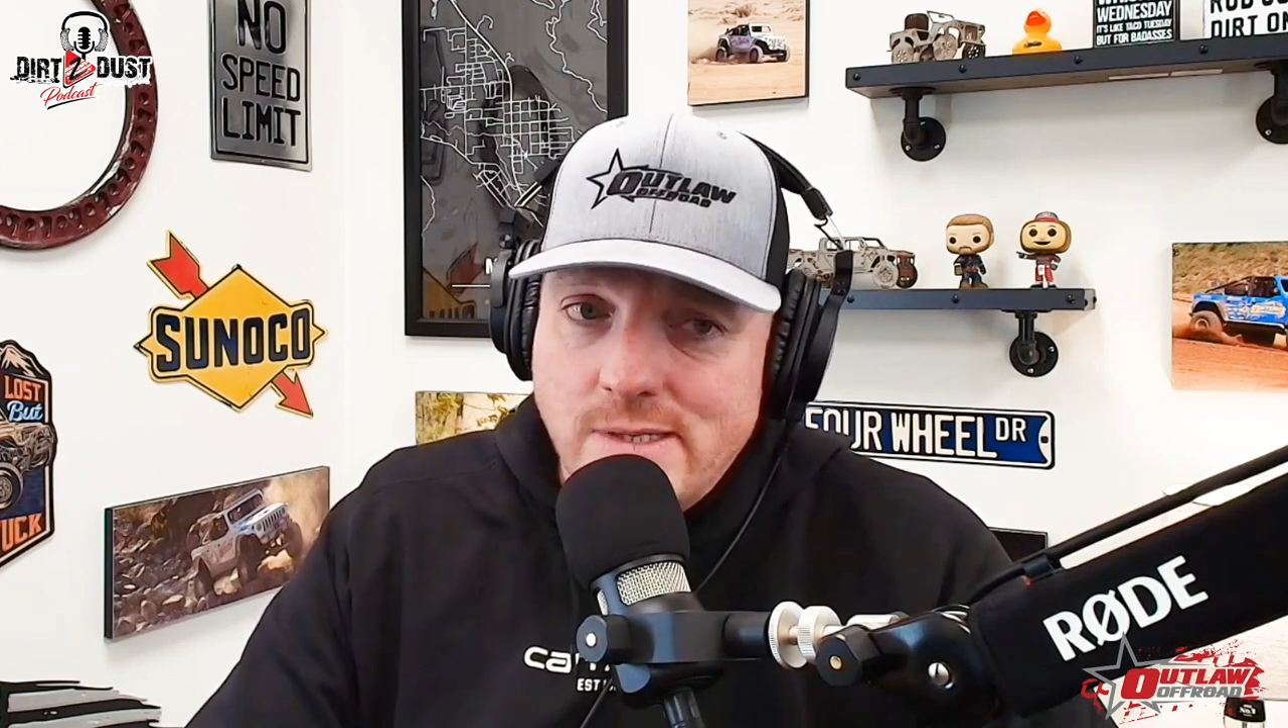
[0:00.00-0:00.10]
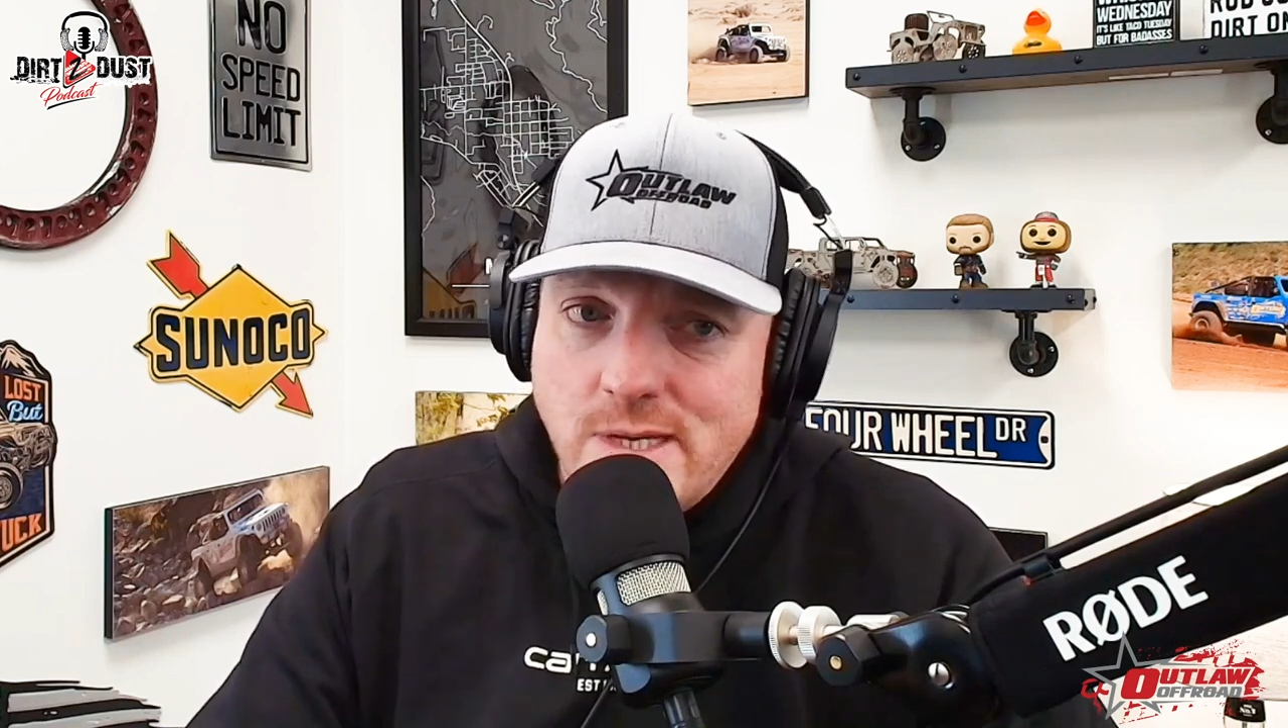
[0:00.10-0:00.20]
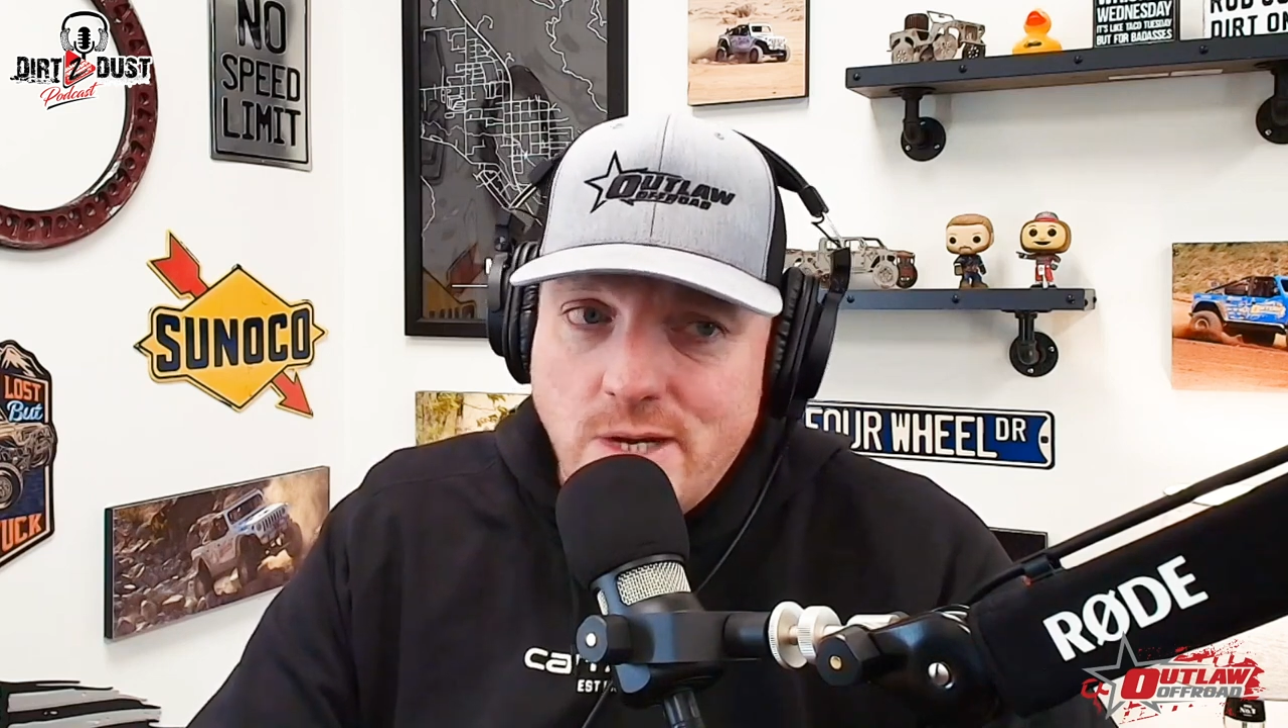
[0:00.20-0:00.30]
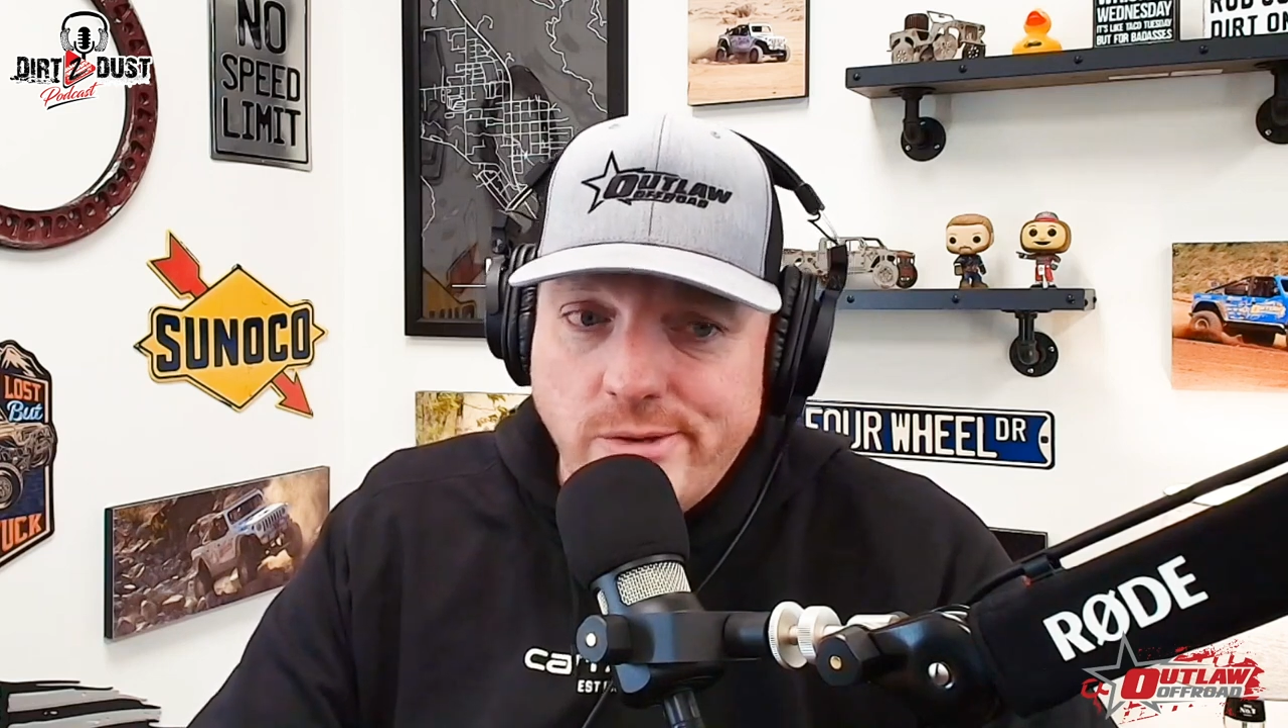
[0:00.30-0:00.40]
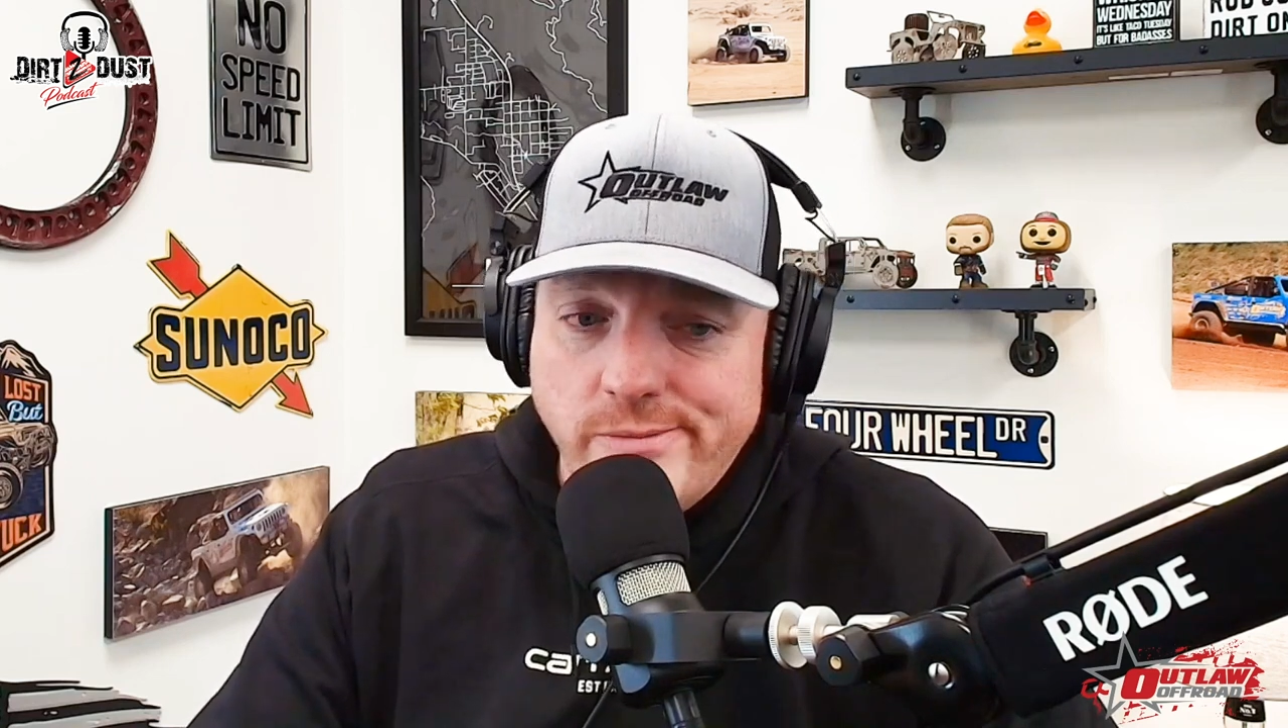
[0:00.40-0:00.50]

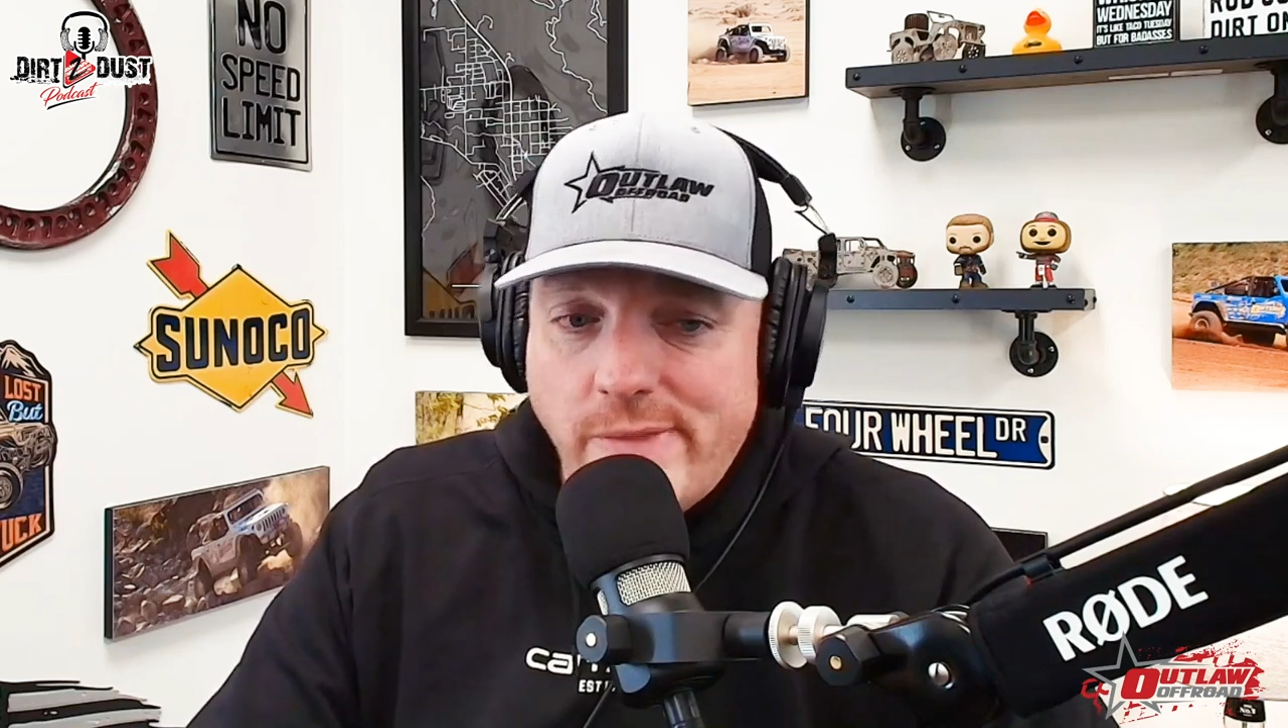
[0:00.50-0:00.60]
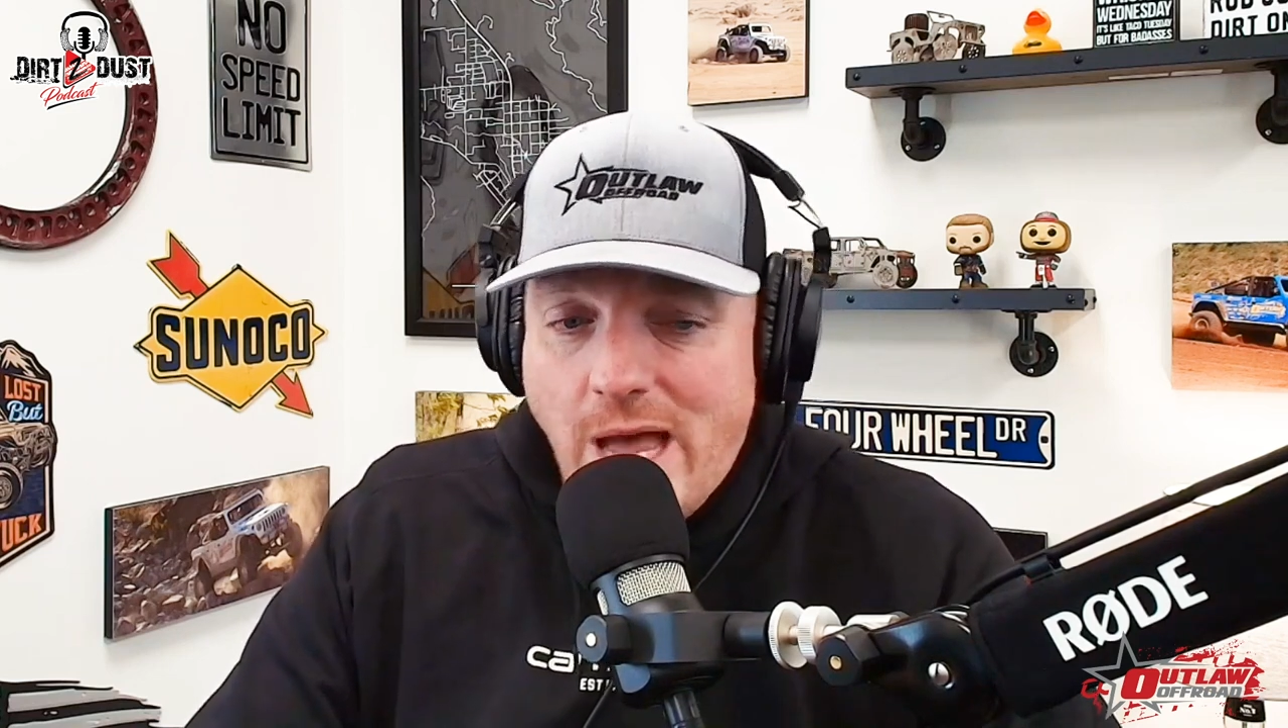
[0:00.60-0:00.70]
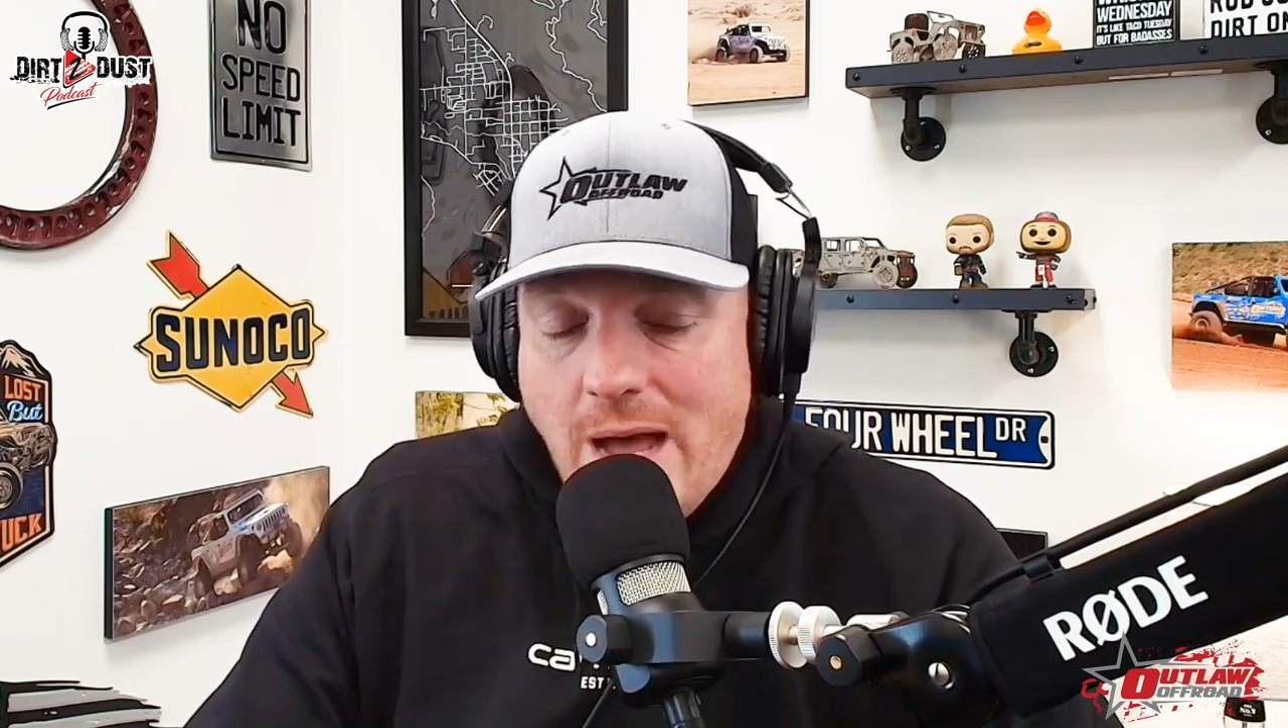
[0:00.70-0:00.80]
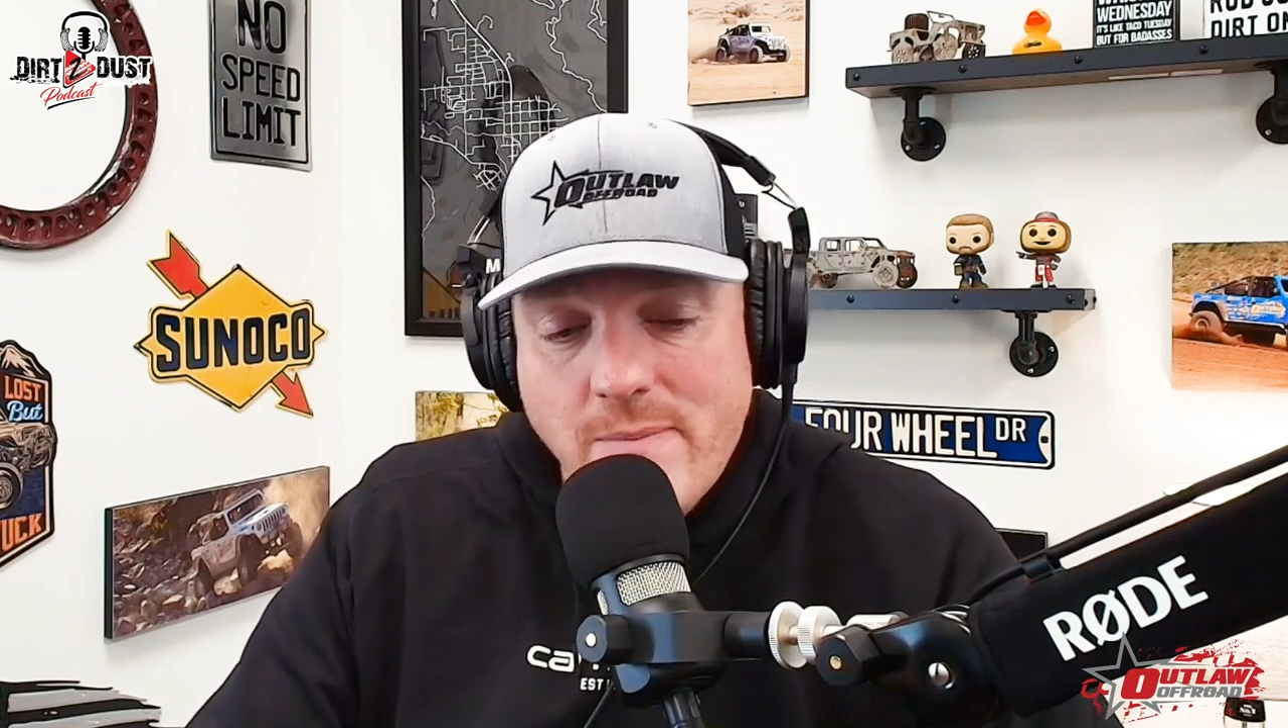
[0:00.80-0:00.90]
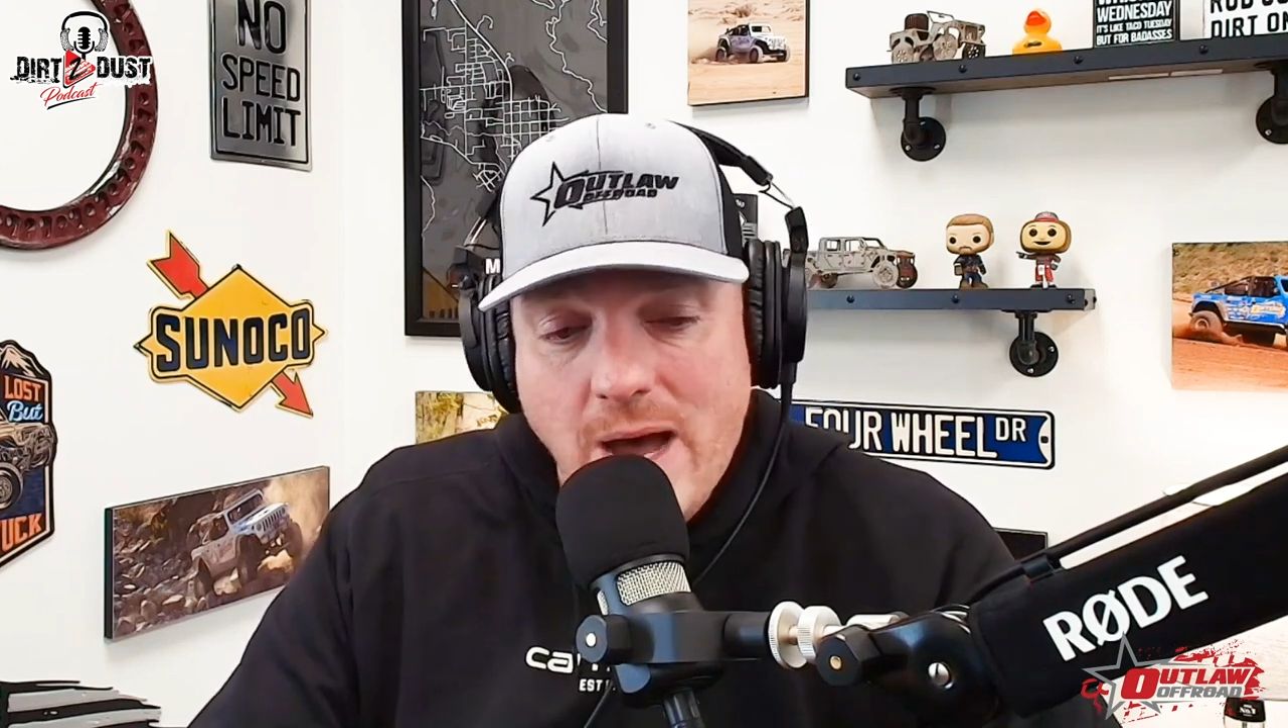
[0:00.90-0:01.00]
So
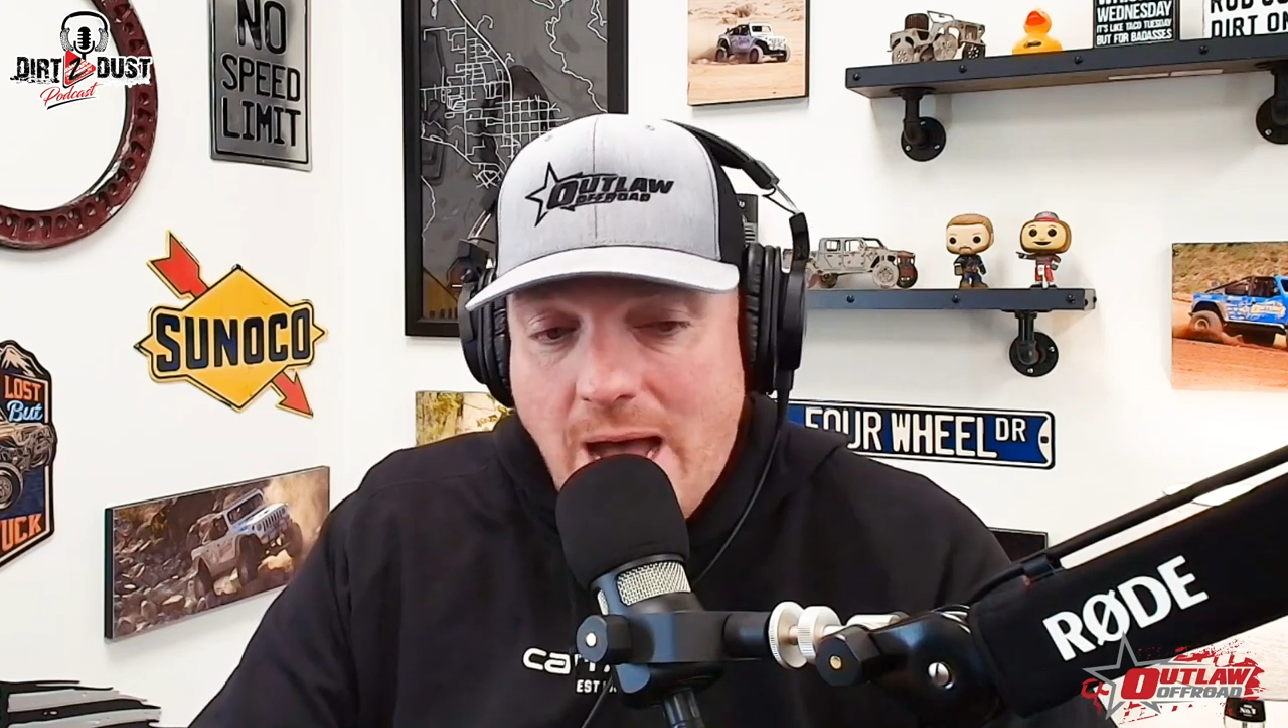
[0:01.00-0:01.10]
yeah,